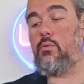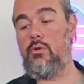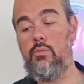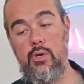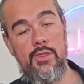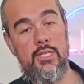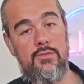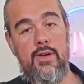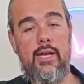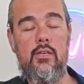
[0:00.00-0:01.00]
will run this
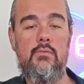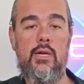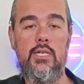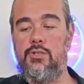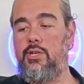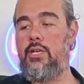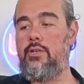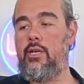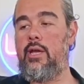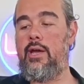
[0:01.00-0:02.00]
vacuum as you're
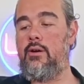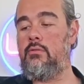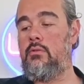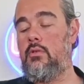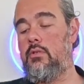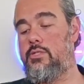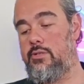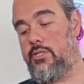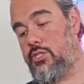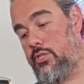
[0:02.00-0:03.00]
hearing now to
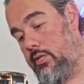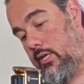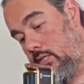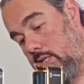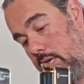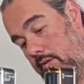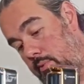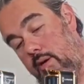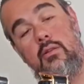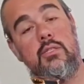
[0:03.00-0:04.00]
ensure that inside the
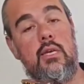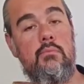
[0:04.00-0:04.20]
bottle is at